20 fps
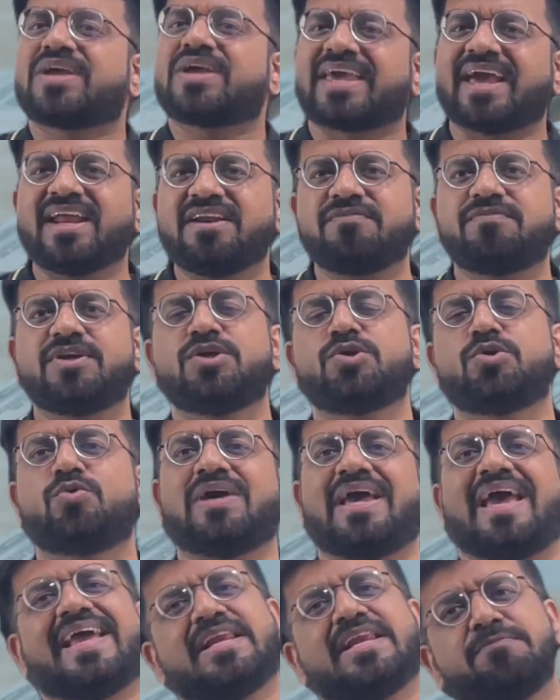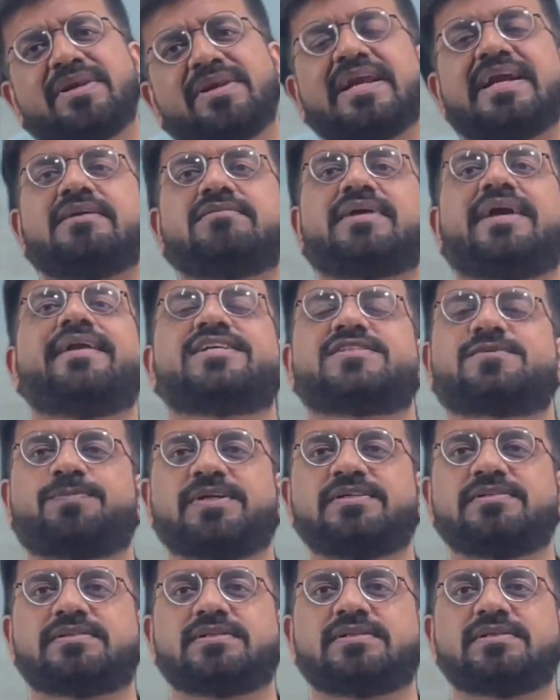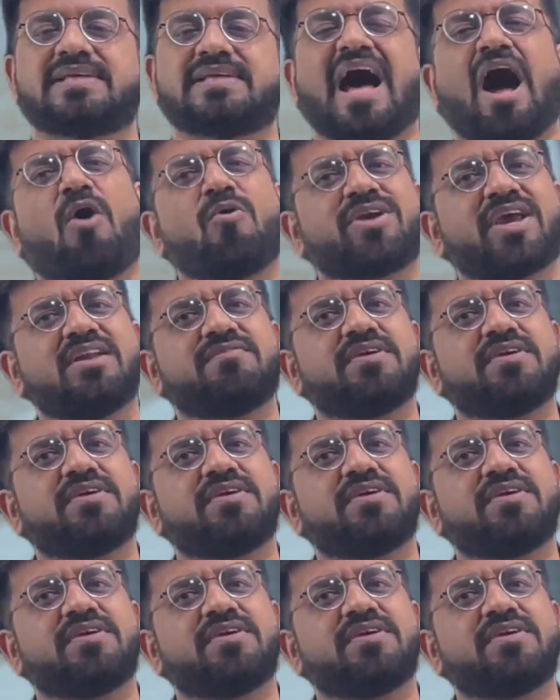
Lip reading: can we eliminate that expenses? How can